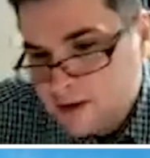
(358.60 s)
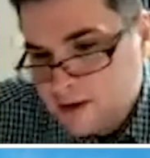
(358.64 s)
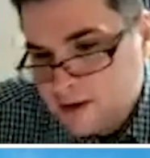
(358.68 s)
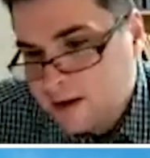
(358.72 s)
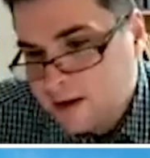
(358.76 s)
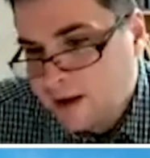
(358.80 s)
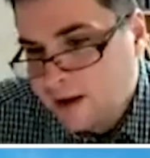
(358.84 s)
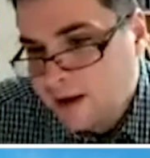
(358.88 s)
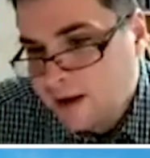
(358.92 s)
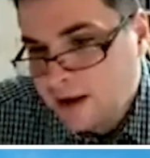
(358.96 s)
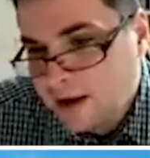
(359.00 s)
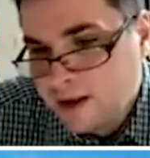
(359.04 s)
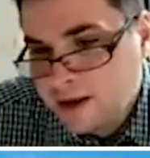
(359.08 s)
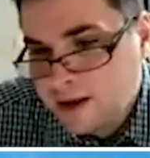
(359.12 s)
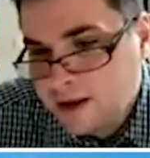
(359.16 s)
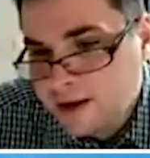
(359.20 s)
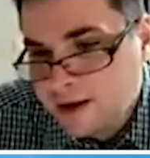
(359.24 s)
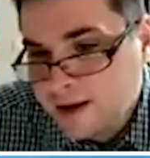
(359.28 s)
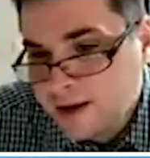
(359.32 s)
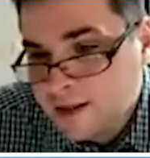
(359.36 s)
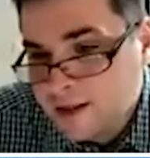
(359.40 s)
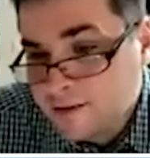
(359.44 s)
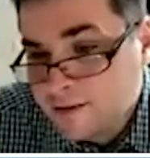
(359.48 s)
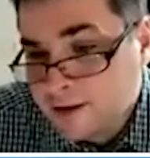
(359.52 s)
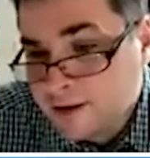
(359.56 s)
any kind
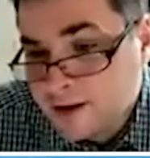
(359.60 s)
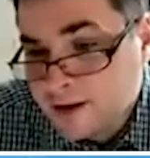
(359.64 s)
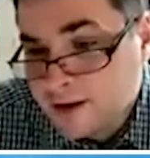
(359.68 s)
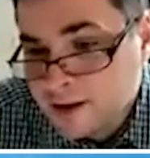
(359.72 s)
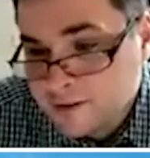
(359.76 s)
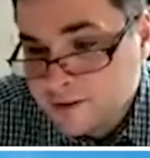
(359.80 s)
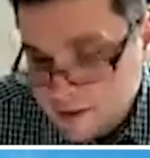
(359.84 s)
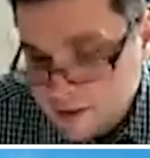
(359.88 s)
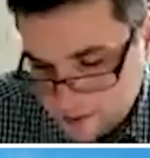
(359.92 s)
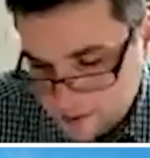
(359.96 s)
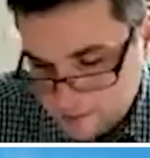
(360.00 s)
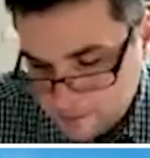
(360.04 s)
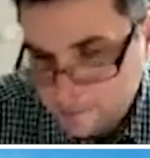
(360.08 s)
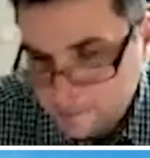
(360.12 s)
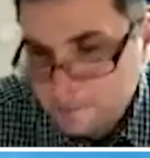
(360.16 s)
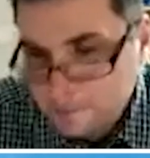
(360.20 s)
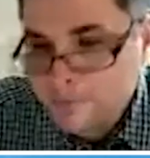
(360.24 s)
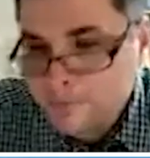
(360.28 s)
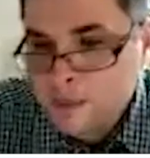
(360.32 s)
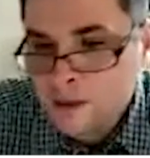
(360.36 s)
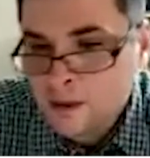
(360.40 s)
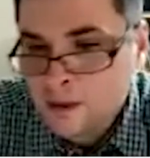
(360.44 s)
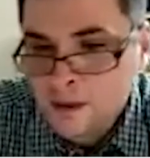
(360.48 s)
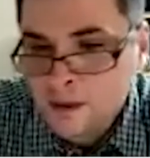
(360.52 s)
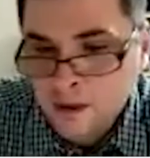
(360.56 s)
of activity.
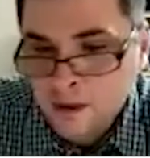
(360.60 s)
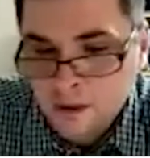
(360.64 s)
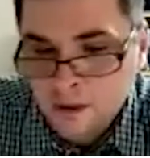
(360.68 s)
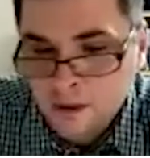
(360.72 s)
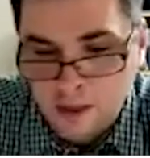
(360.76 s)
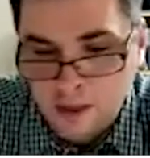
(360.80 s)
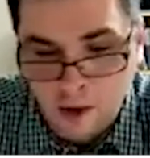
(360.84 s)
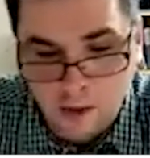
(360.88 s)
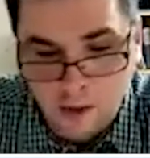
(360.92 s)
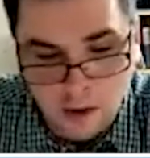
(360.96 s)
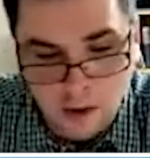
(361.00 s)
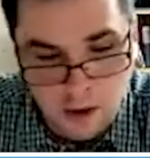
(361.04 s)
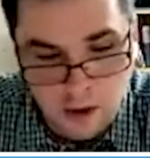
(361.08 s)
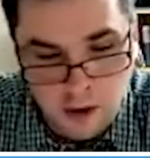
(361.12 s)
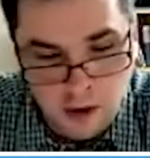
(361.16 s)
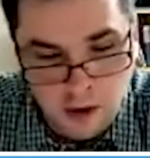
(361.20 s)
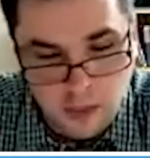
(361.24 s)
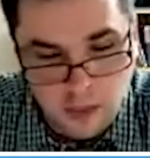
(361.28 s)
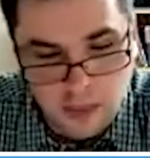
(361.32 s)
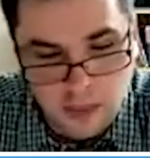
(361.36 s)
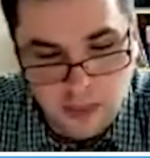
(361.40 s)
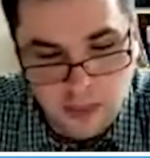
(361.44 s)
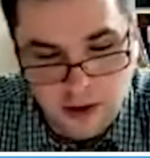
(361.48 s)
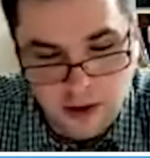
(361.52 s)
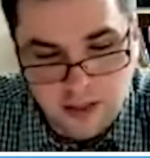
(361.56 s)
Now,
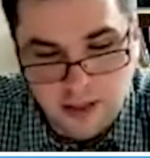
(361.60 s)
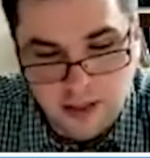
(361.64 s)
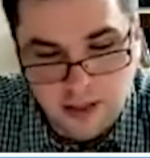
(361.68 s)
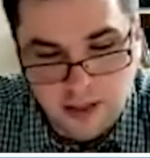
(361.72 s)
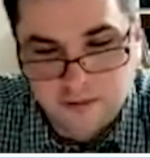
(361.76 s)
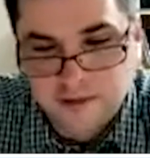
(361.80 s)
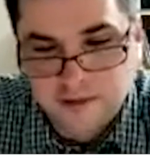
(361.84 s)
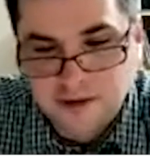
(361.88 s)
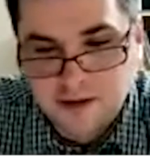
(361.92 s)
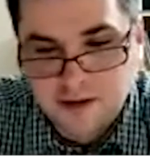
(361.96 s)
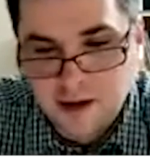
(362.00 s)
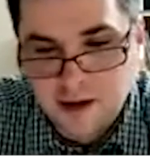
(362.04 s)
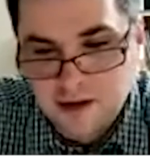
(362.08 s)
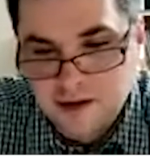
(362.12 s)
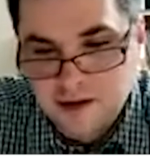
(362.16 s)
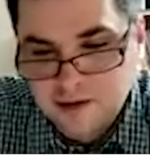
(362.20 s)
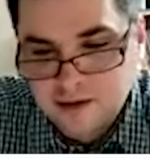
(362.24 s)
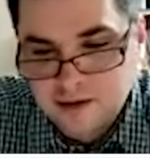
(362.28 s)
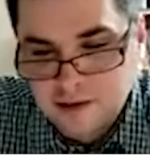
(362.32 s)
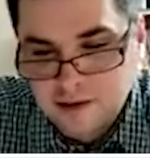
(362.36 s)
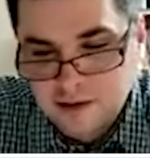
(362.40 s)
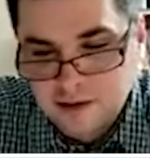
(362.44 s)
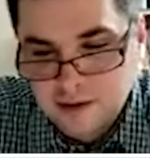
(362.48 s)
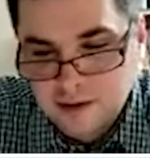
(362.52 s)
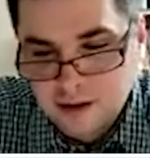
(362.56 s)
knight f6,
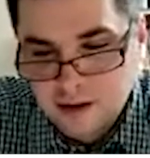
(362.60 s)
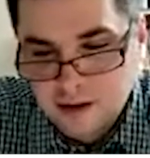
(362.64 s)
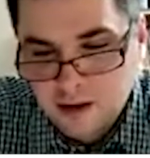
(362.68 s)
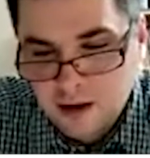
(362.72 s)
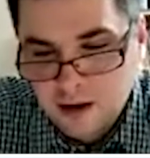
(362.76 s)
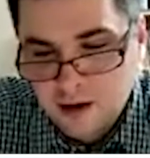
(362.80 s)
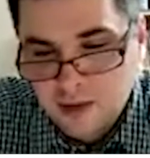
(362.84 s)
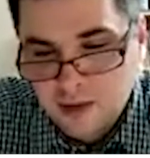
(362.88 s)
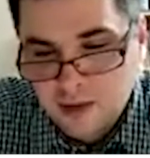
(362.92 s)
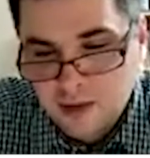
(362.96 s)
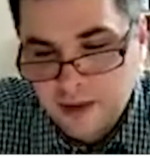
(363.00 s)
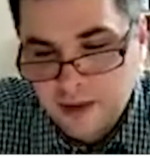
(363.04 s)
knight